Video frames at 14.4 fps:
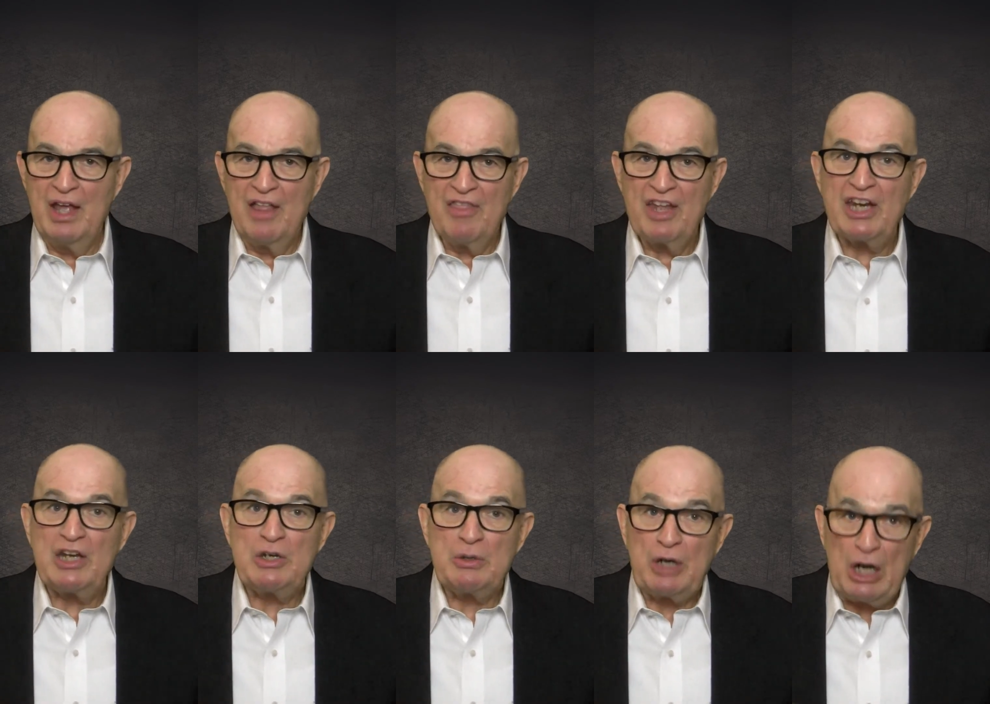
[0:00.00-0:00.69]
that
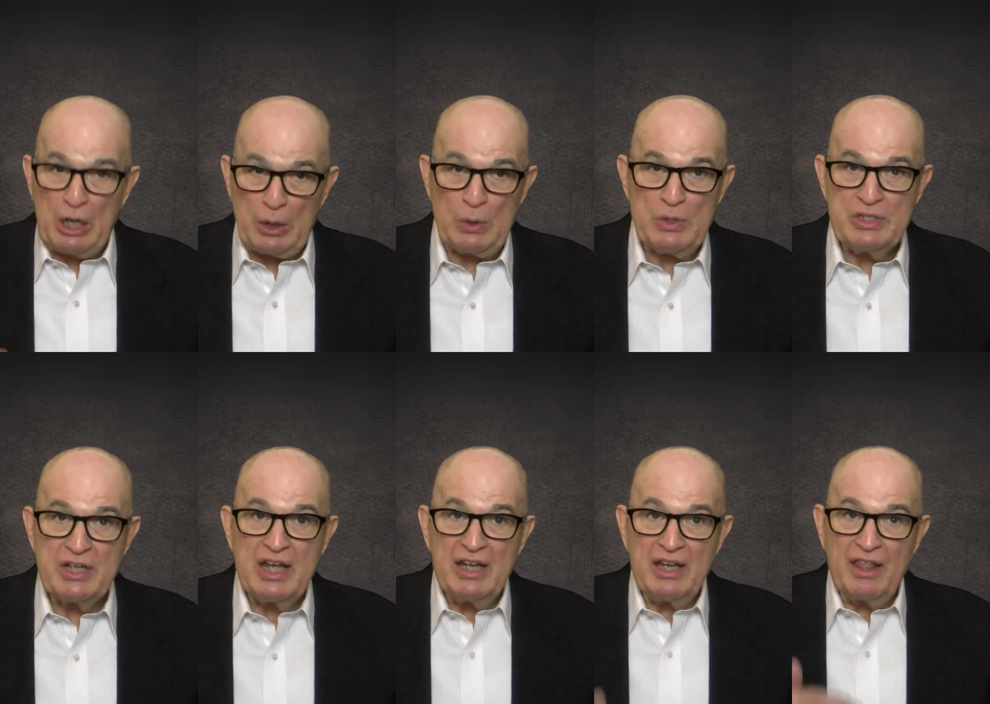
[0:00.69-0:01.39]

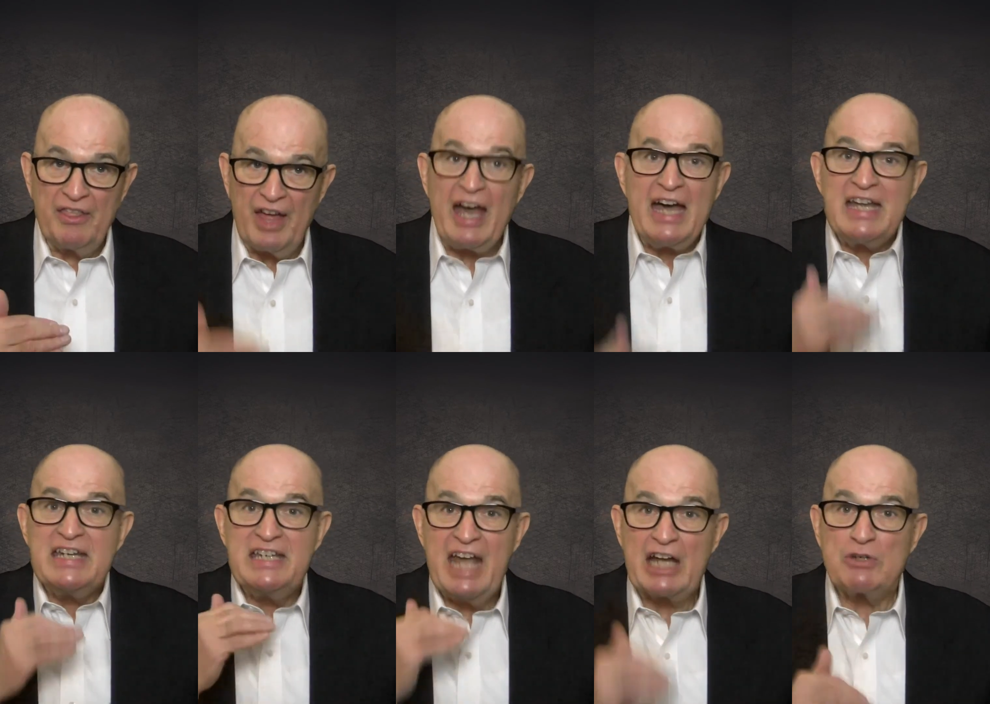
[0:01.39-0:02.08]
includes the
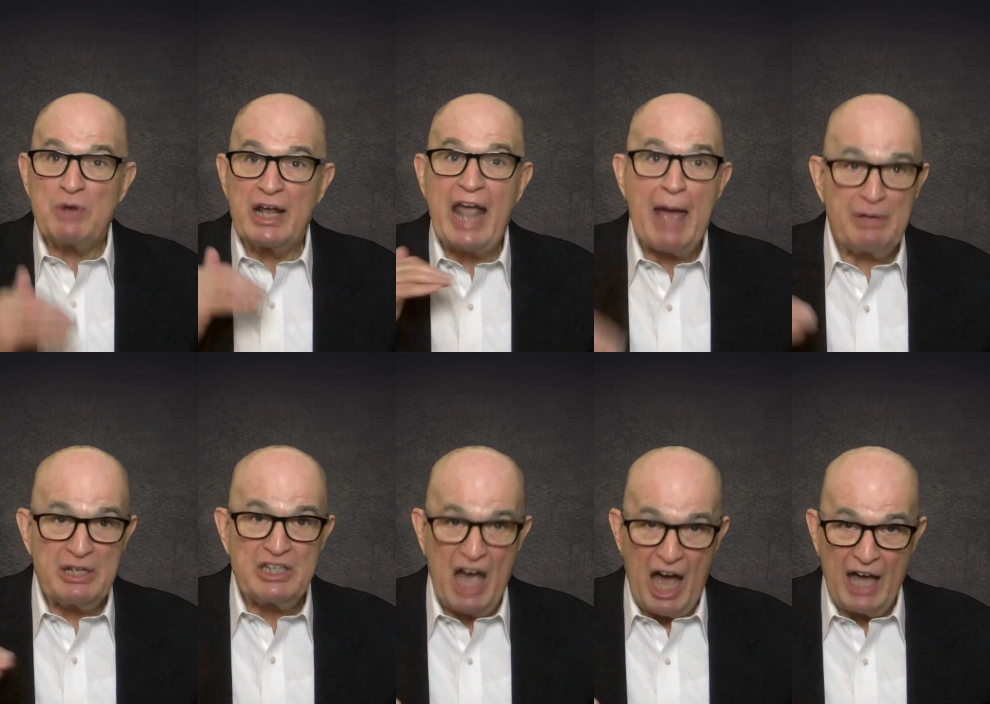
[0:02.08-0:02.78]

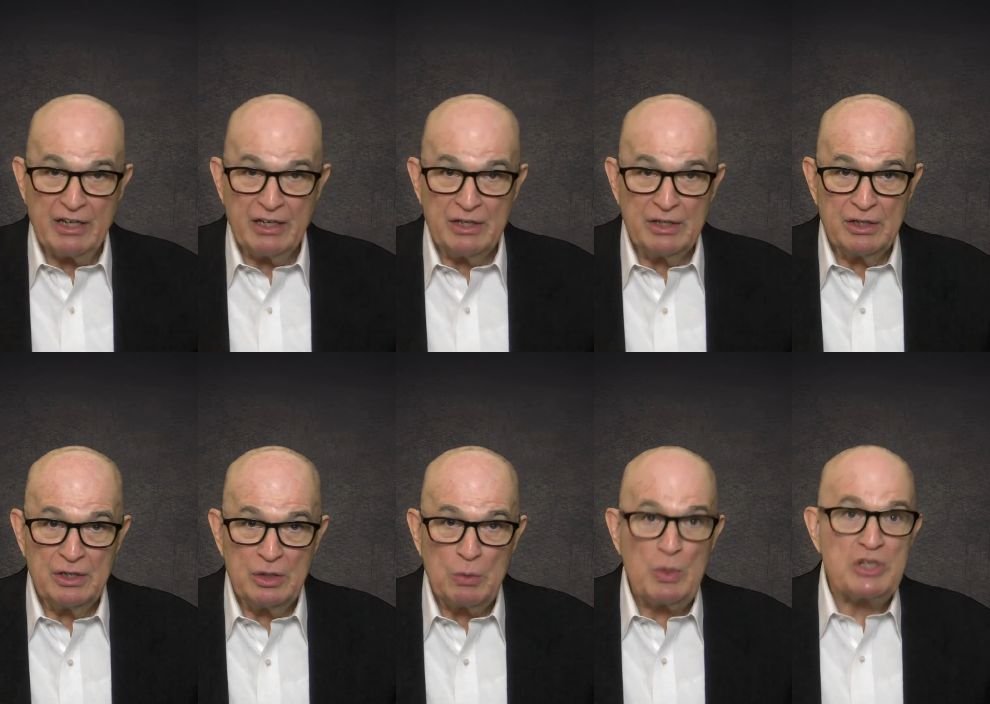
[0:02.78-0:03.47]
tetragrammaton,
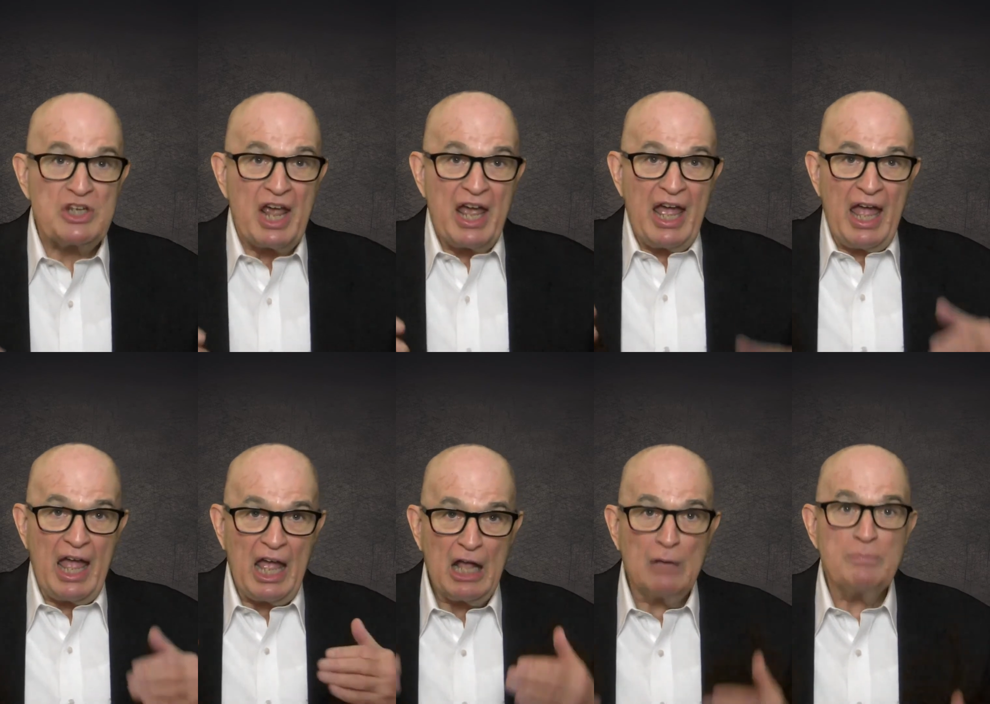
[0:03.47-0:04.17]
which
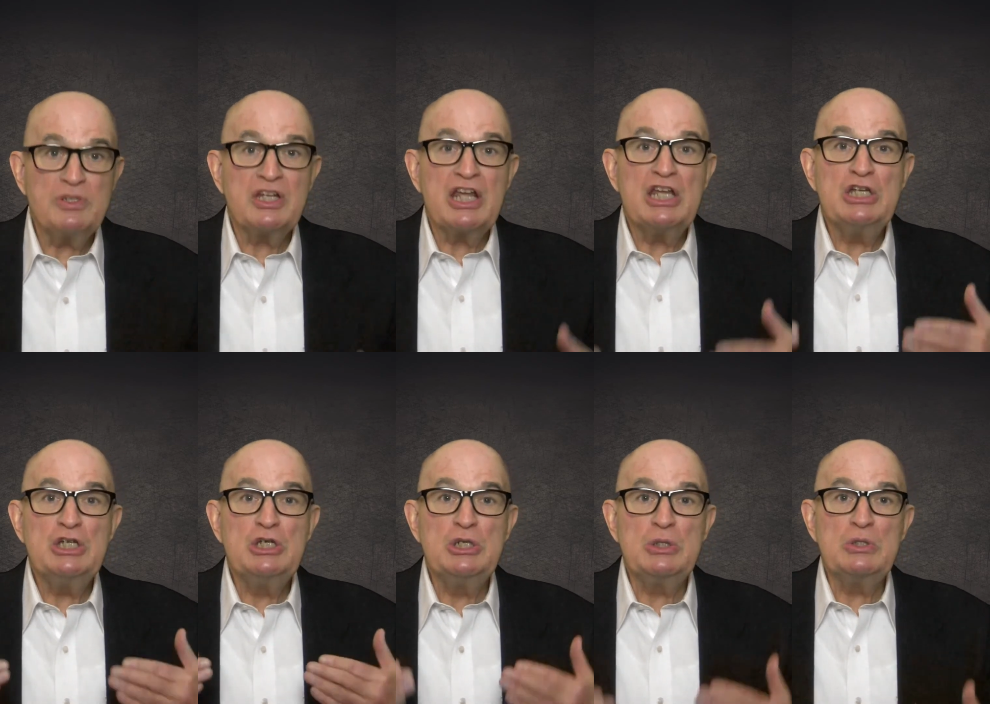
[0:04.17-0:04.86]
helps
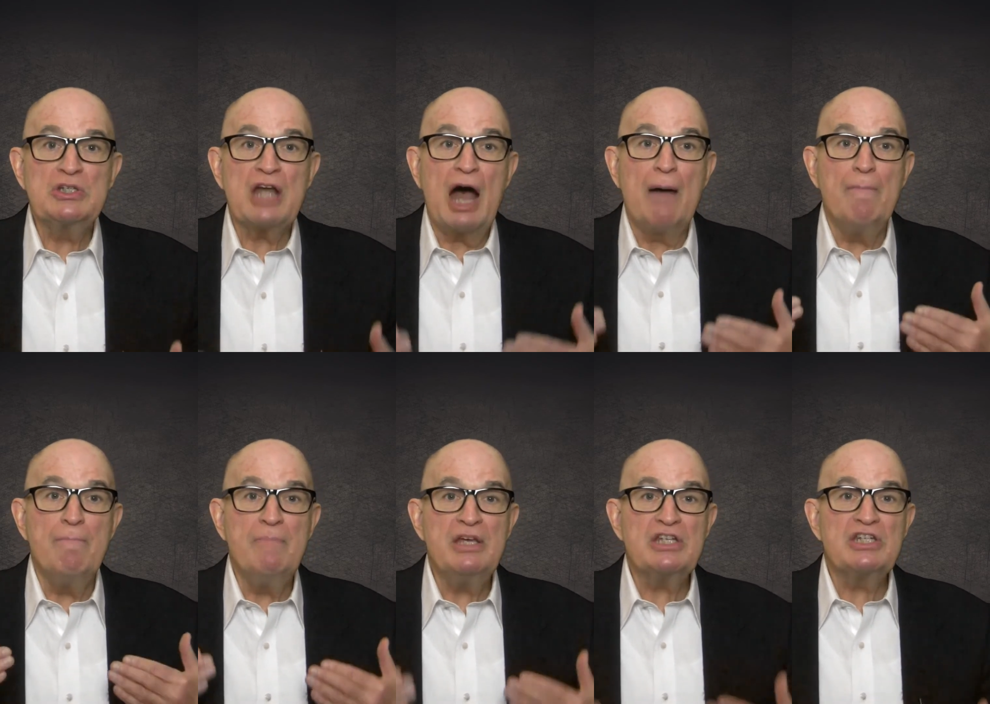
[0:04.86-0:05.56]
induce a
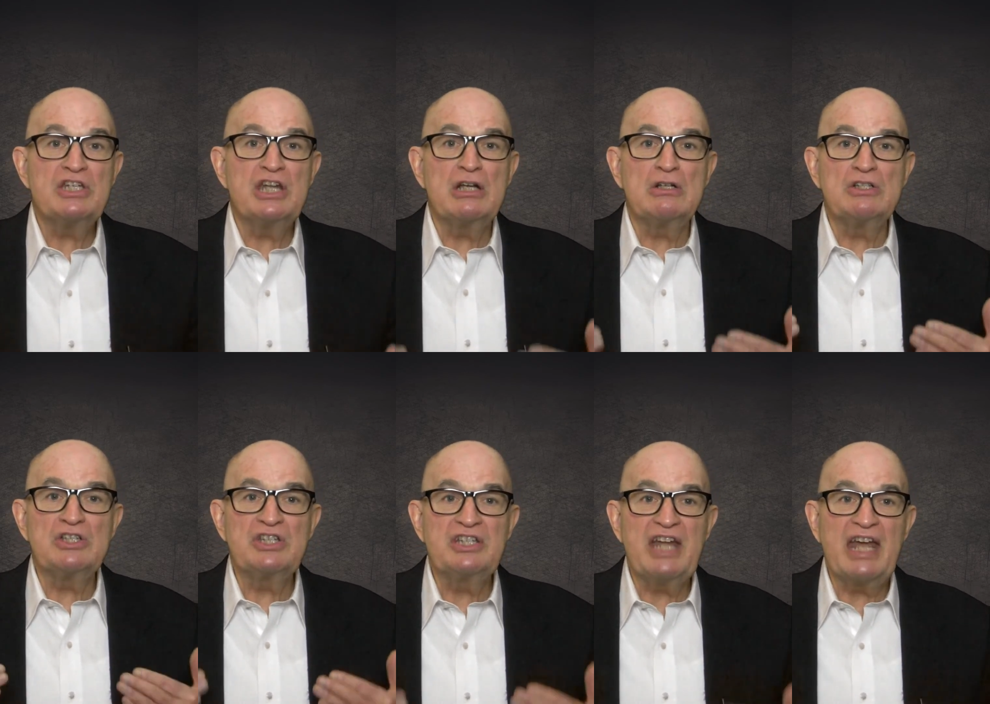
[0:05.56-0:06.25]
mystical
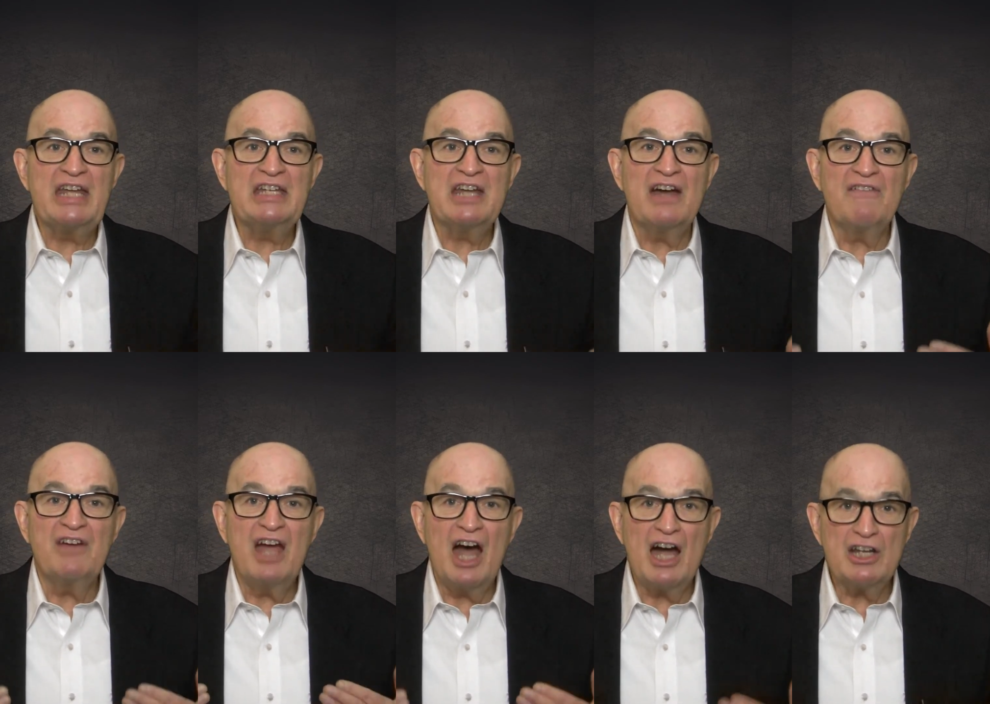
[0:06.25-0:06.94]
state
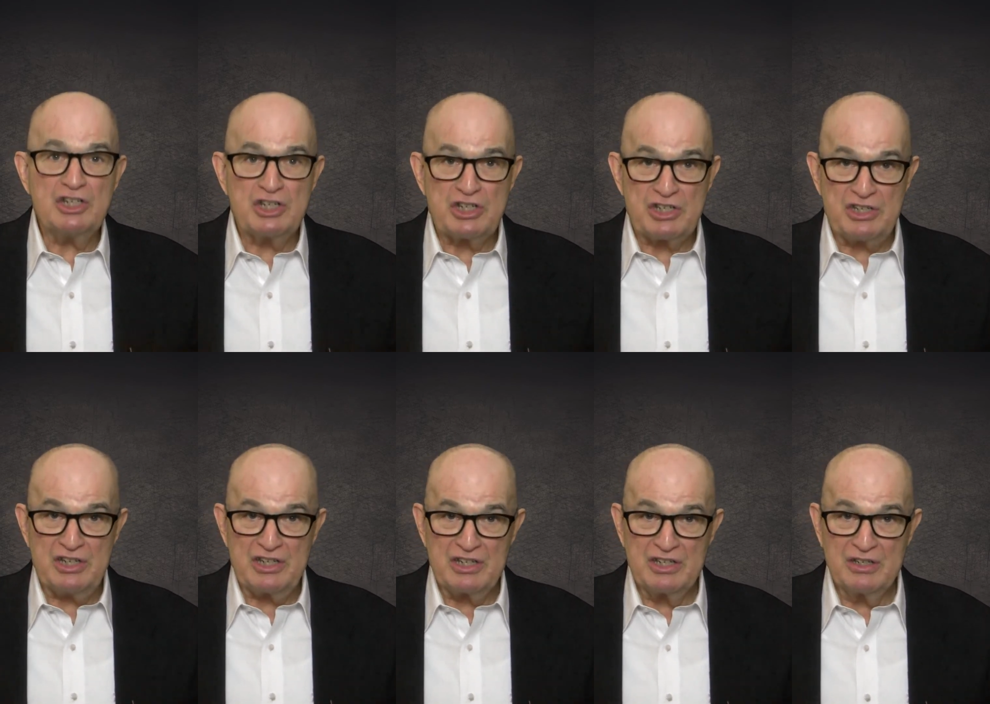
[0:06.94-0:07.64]
of
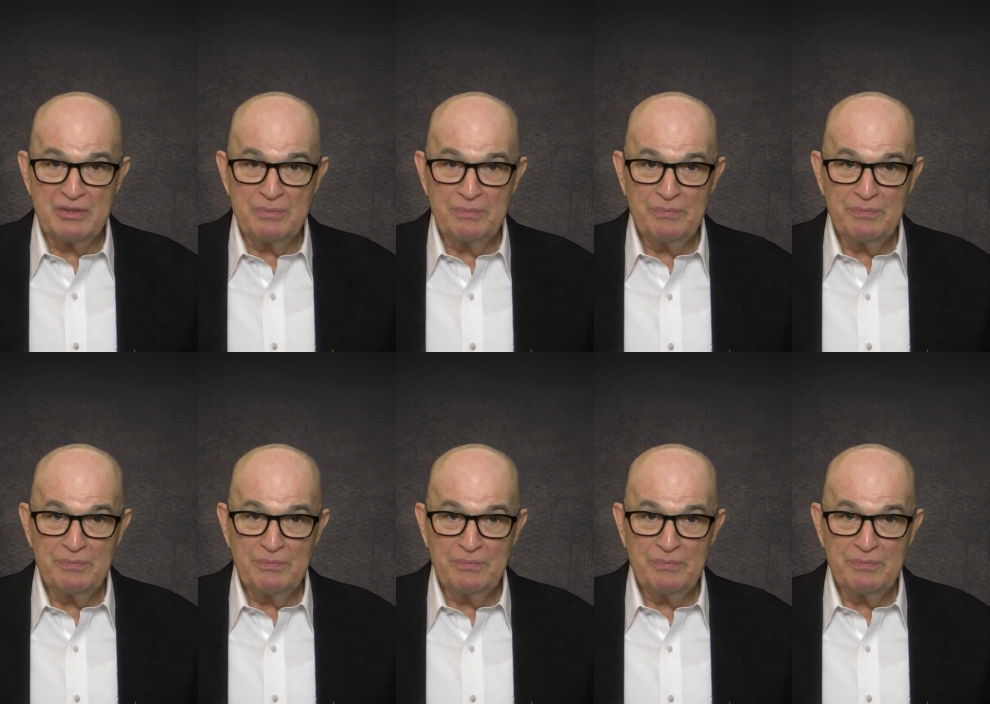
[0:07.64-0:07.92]
consciousness.